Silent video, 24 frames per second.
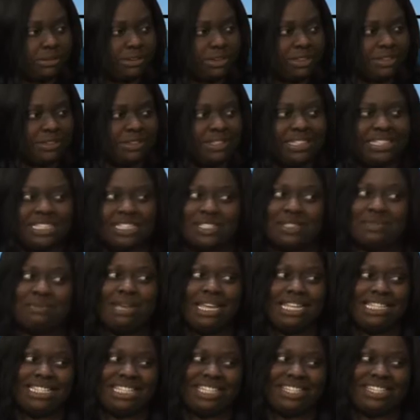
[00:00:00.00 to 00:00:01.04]
So this is
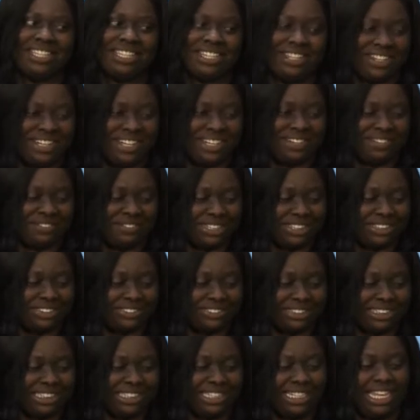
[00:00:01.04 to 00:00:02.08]
my 10th year
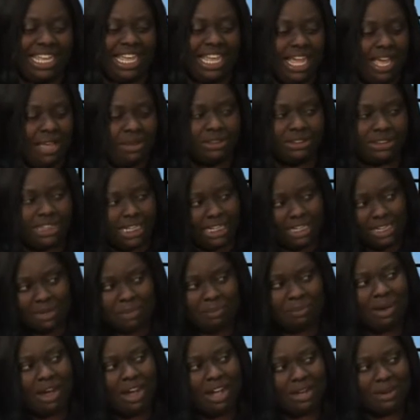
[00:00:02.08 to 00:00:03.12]
anniversary. I was trying to get
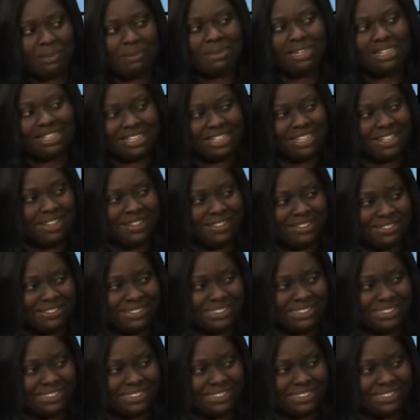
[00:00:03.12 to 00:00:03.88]
a party, but you know.